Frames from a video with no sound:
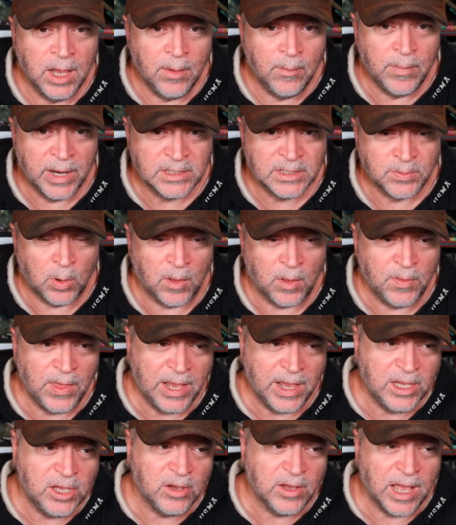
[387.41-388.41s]
baseball.
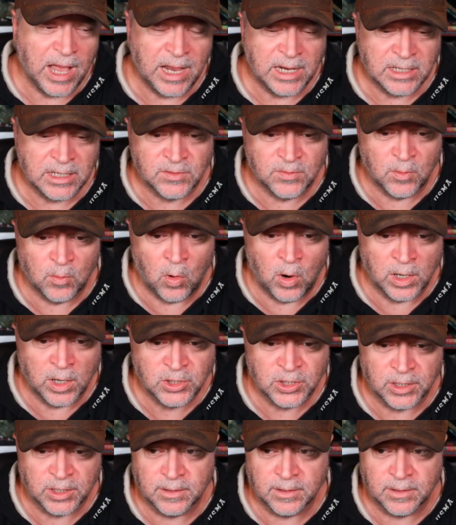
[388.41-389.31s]
Thank you guys for watching.